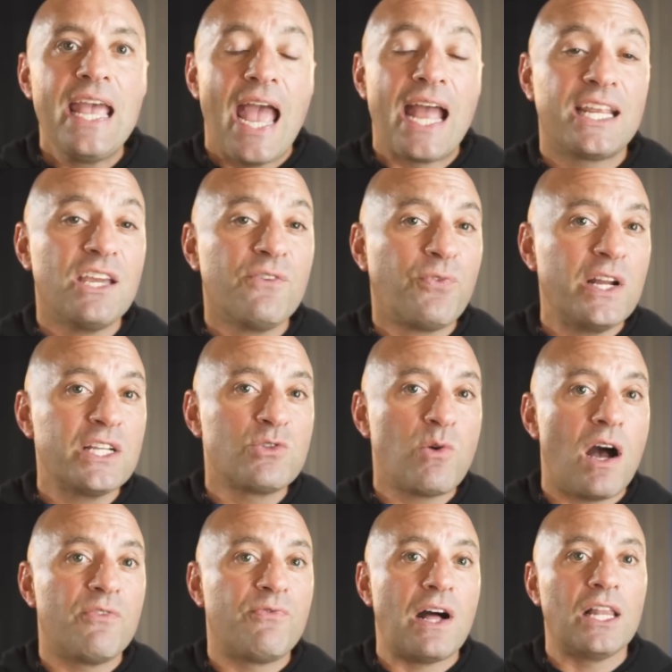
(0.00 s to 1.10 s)
and give
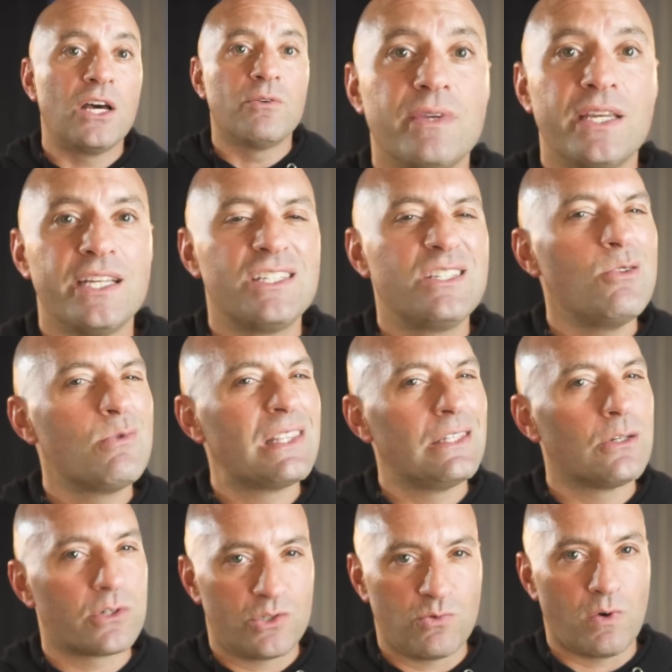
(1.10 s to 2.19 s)
Francois a follow. He's doing the
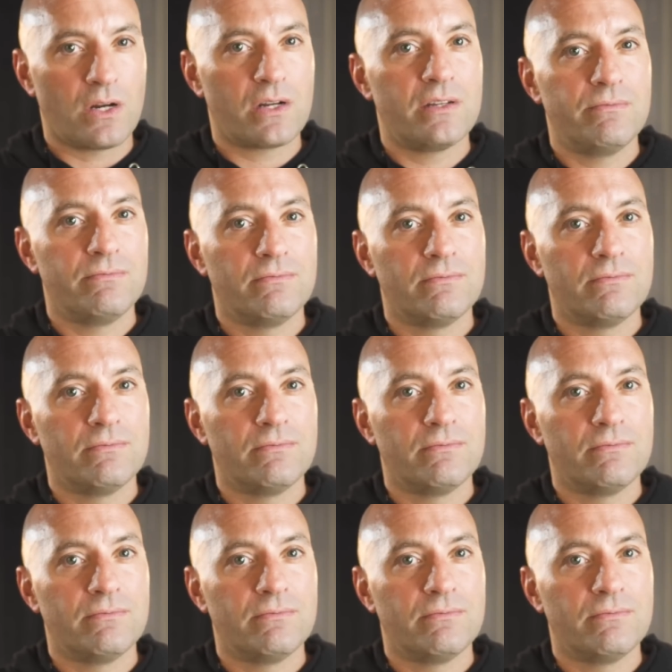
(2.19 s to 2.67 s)
Lord's work.